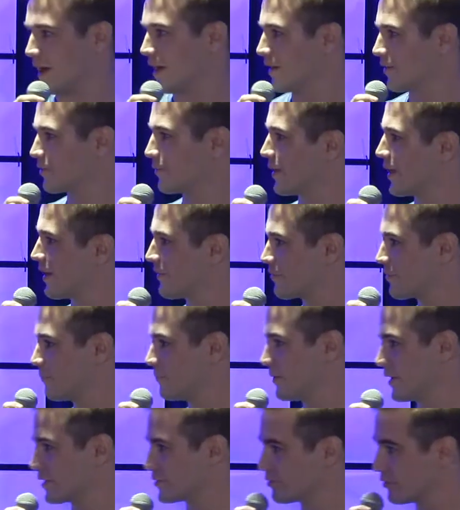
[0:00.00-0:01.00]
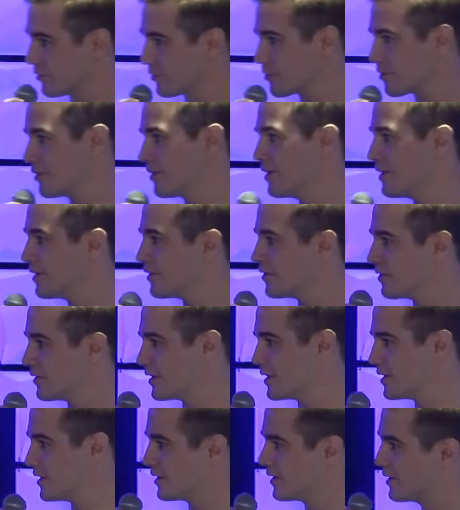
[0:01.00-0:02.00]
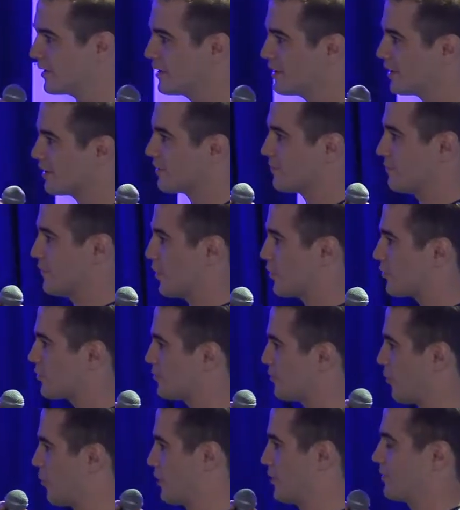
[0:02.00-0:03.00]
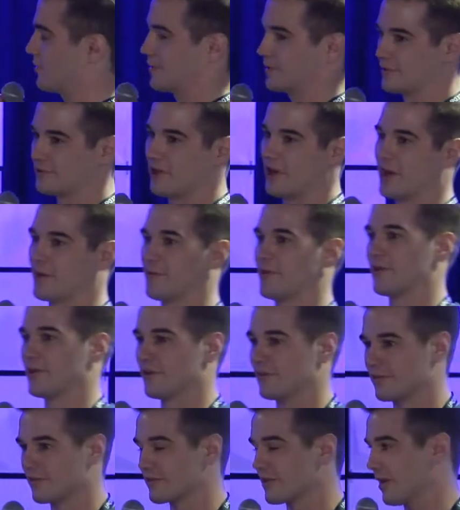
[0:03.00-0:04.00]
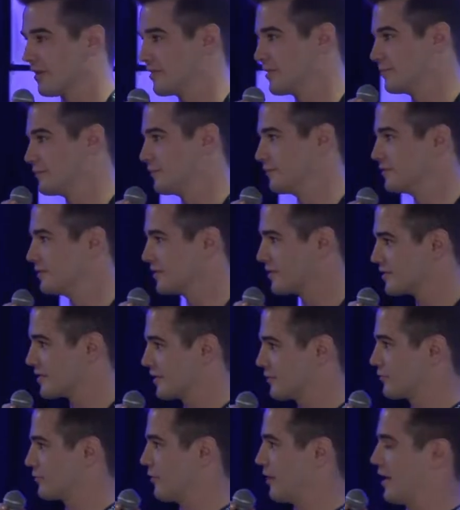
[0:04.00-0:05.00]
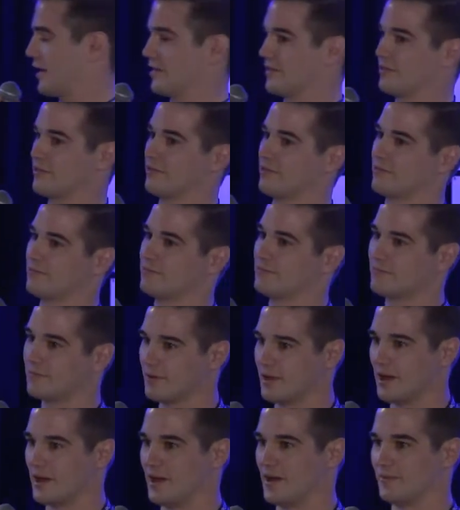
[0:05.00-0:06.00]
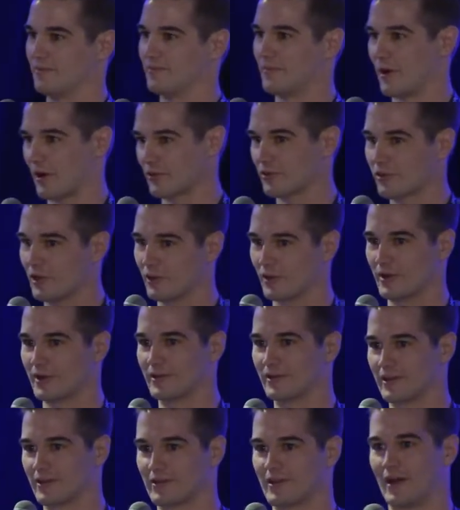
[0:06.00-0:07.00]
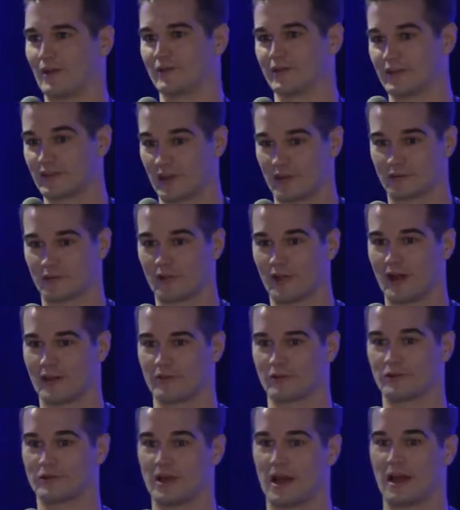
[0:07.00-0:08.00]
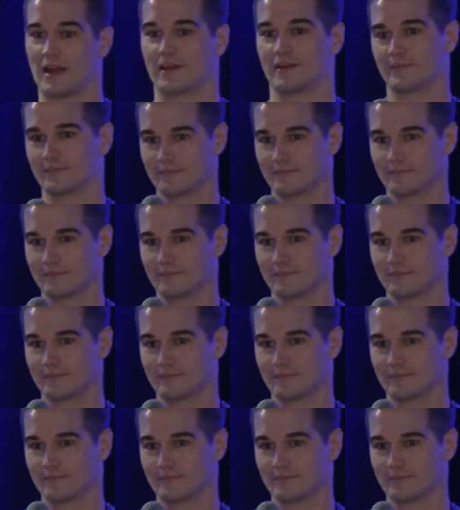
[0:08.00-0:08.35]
So I have some pictures. The most important thing to talk about here is this concept of decentralize. Our slogan is now decentralize or die,